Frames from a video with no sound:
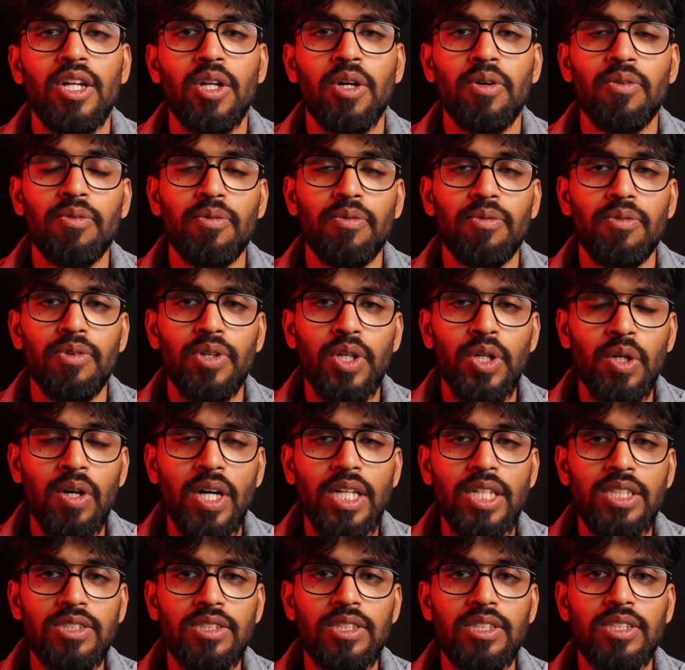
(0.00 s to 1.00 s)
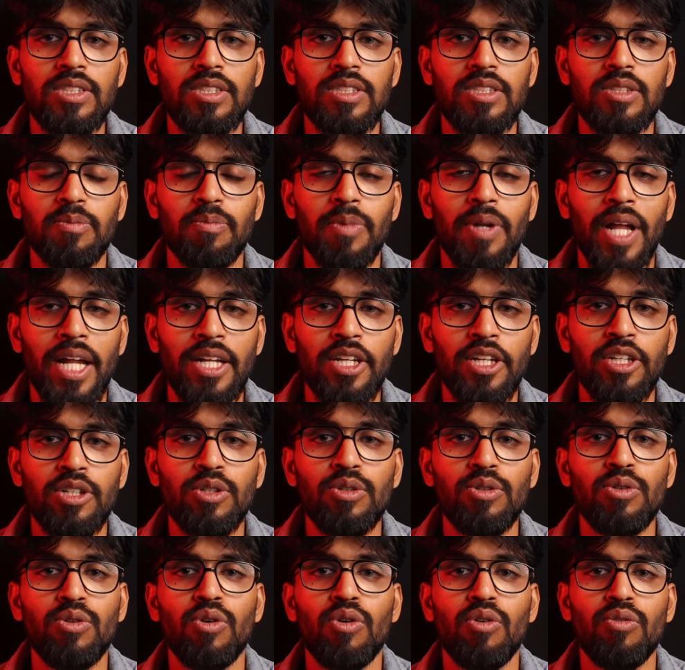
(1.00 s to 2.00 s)
Now, you are just planning
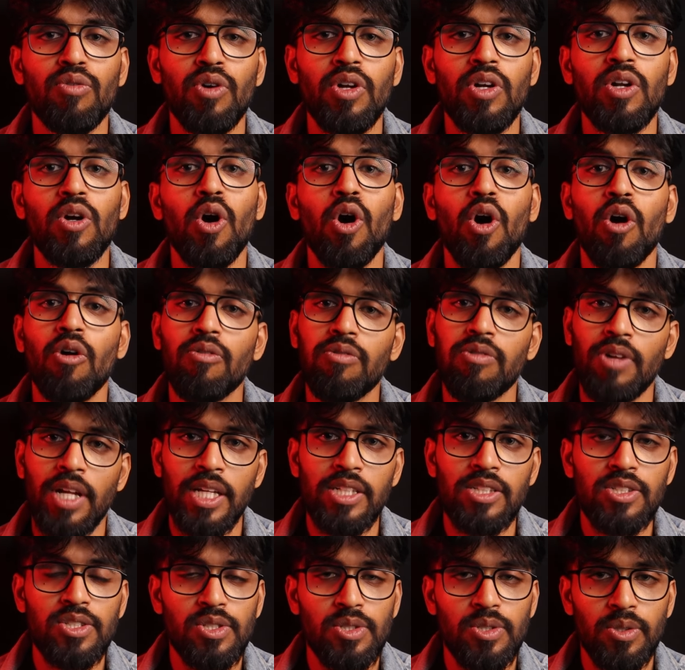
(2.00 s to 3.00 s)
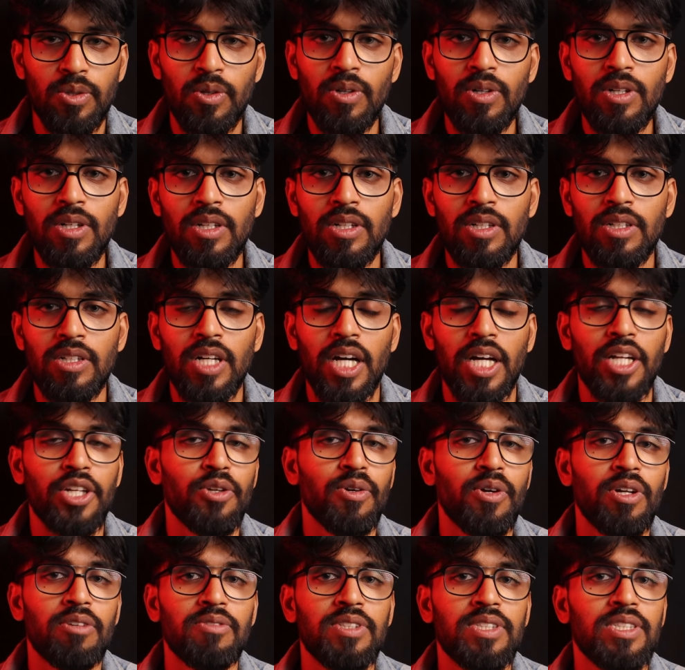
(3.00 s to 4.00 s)
to go for offline store and
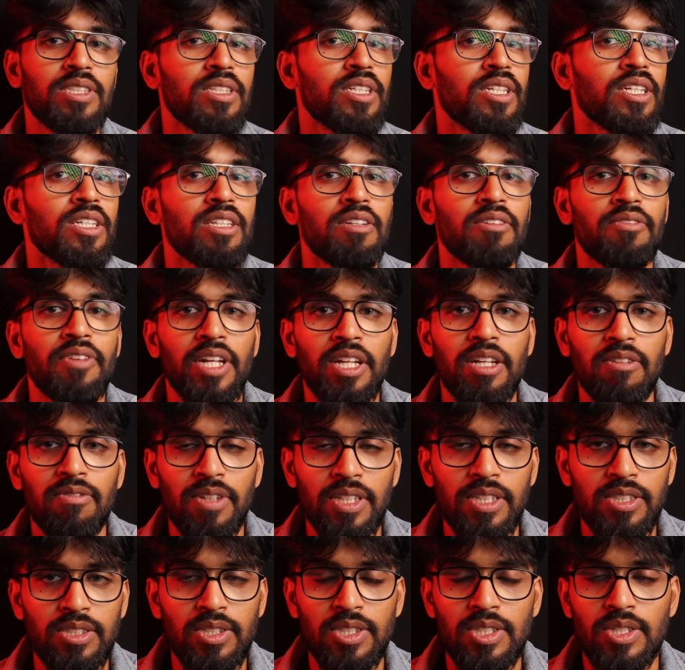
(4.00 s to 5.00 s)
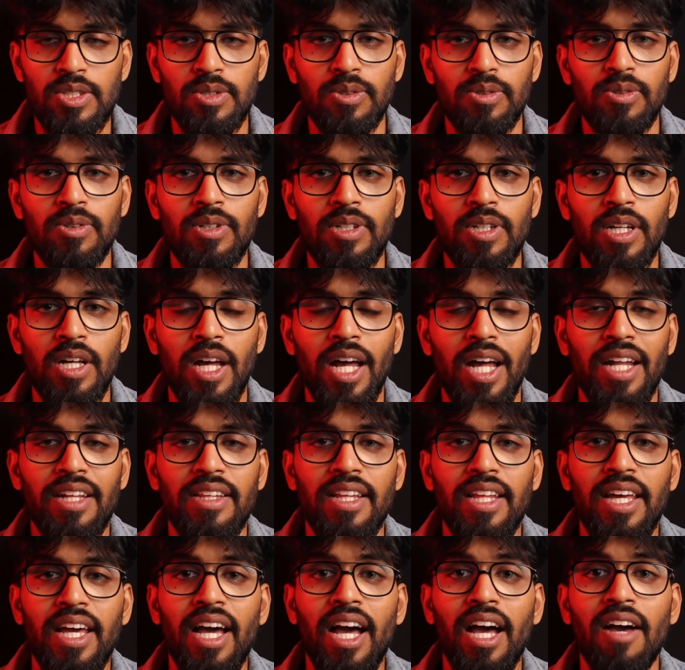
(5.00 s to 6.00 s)
you are visiting the very first store
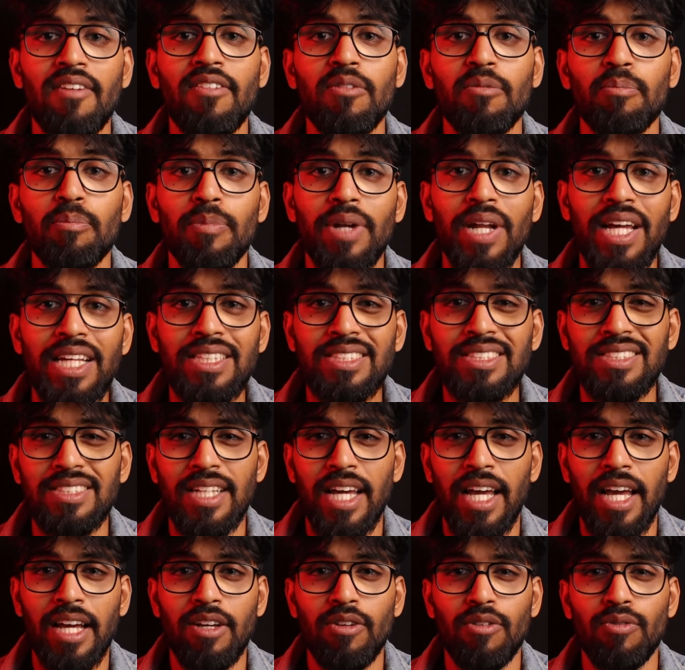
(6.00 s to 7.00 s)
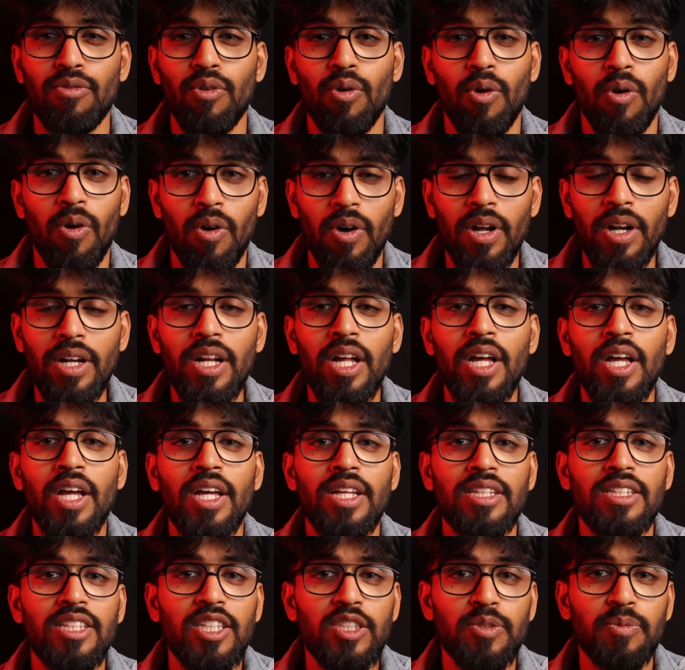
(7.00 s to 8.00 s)
and they have a price tag for
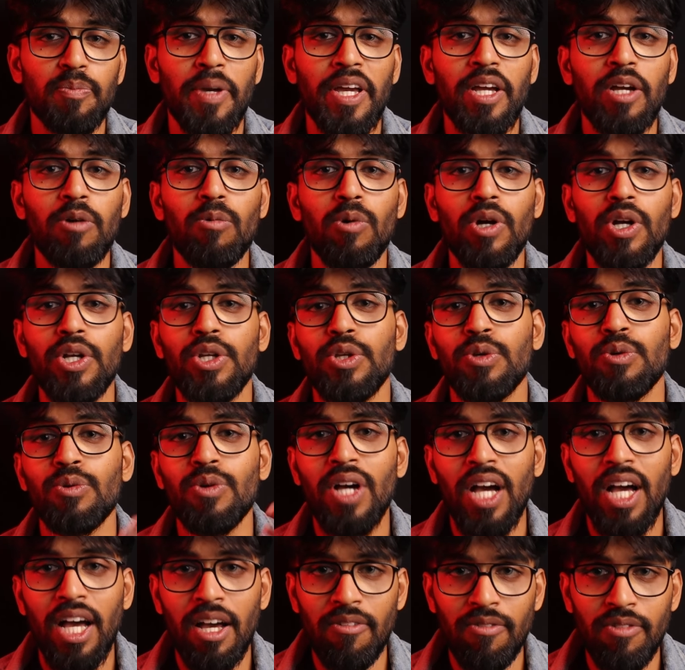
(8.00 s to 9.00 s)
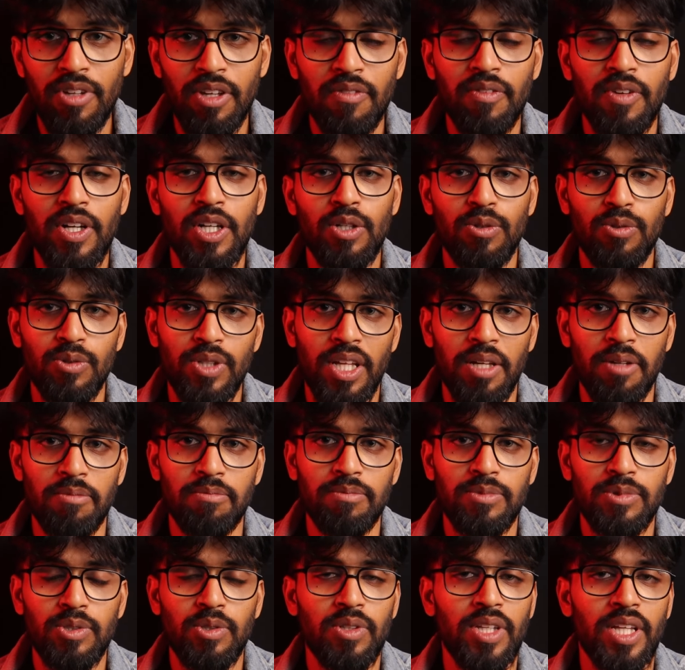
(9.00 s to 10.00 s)
the spec what you have given to them.
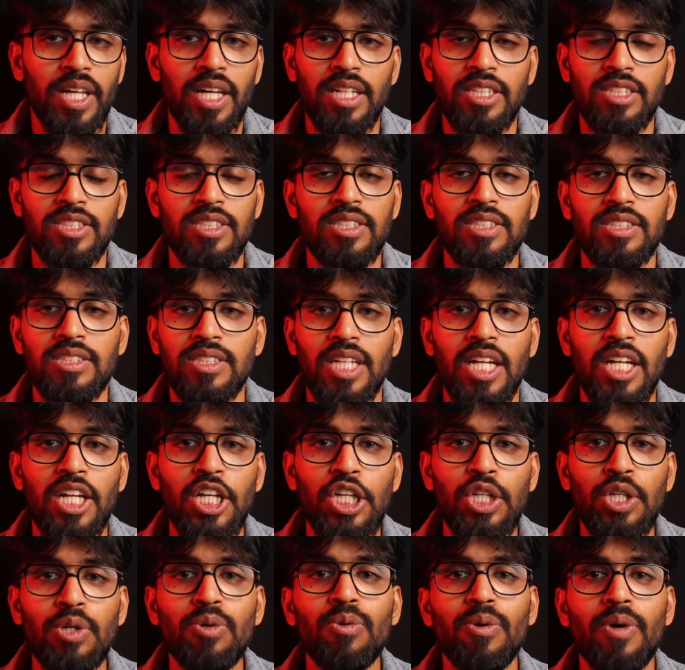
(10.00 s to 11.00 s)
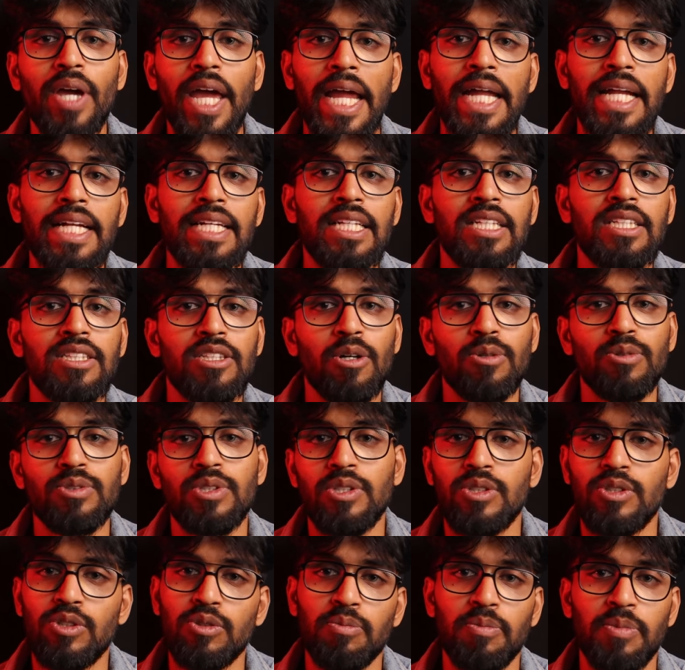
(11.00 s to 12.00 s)
So they are just telling you
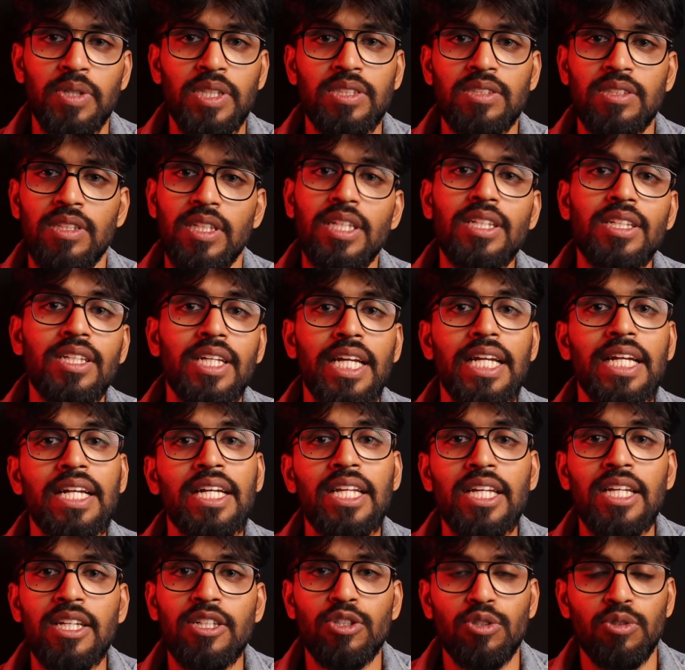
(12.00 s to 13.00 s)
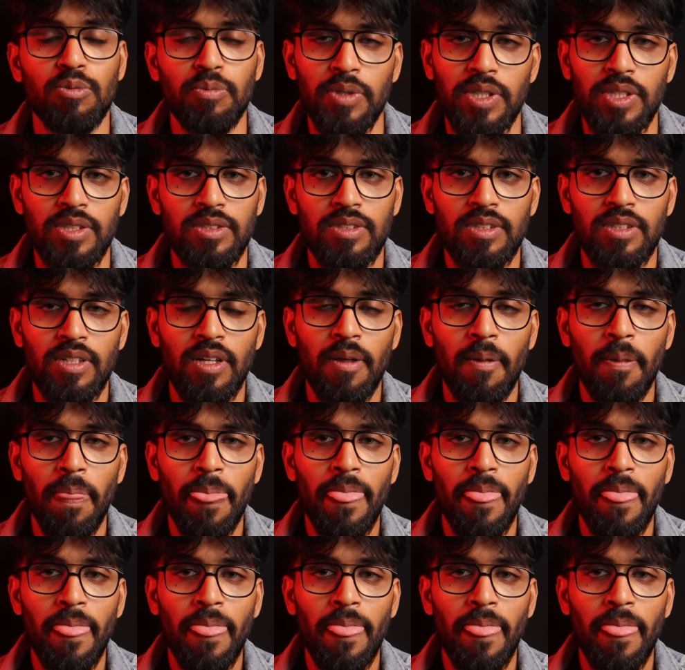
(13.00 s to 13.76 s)
80,000 rupees in Indian rupees.